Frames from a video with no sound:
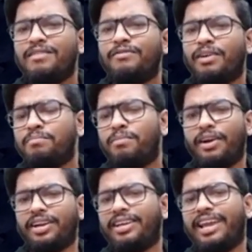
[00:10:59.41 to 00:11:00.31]
from
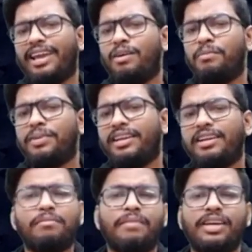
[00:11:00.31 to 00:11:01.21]
point A. Obtain
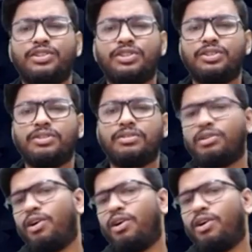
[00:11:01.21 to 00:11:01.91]
an image